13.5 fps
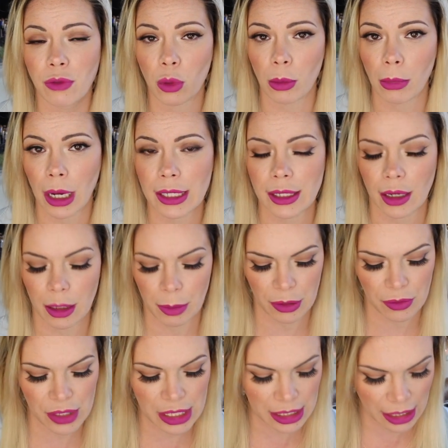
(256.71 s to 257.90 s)
for my type
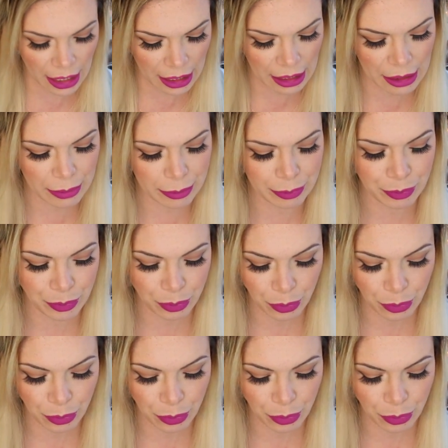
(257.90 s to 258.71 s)
of skin,